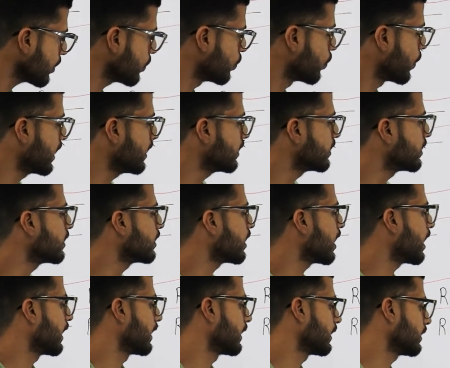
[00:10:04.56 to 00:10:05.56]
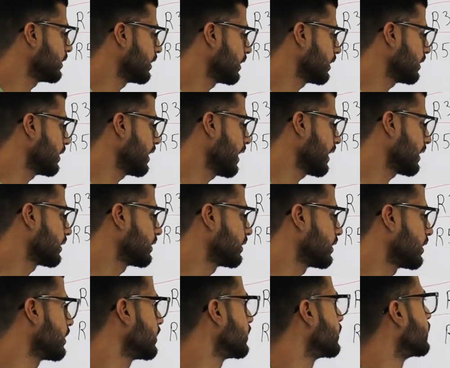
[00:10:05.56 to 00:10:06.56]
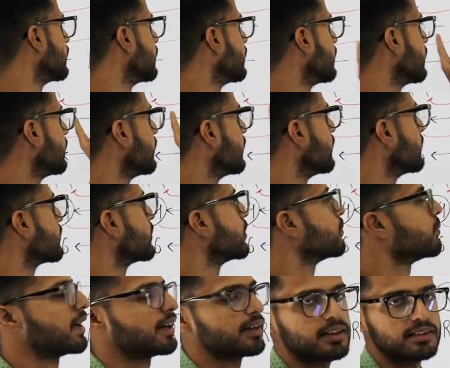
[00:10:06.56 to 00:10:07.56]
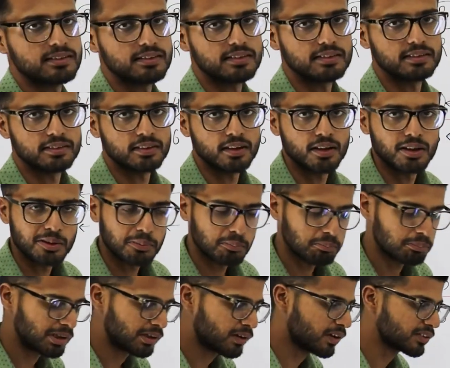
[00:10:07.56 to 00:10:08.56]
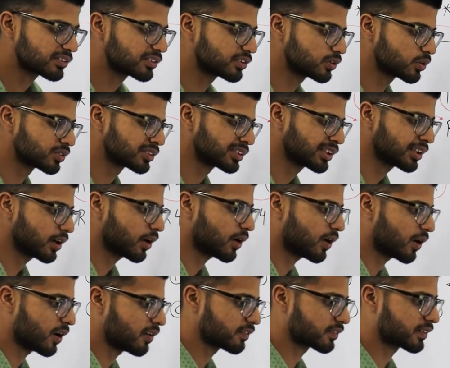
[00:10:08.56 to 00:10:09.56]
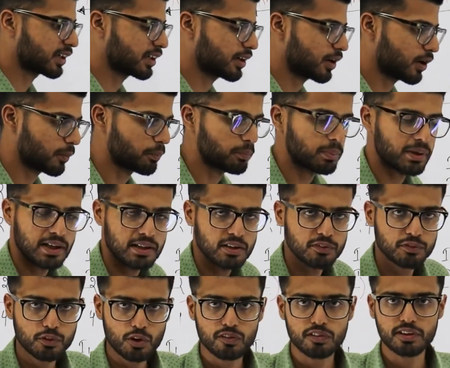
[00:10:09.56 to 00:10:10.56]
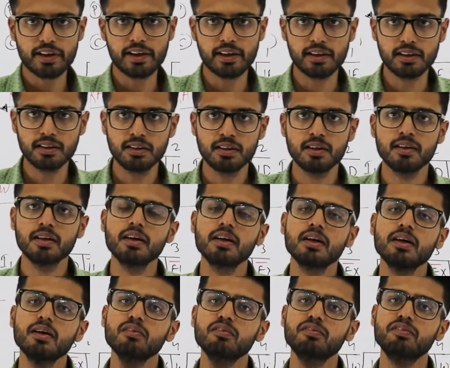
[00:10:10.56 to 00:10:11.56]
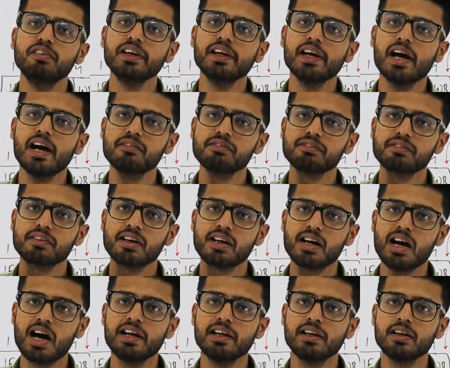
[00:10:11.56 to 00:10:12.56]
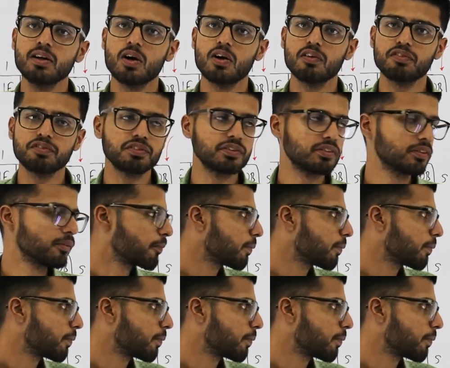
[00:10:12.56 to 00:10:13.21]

Why did I neglected these dependencies? Because using operand forwarding, we have kind of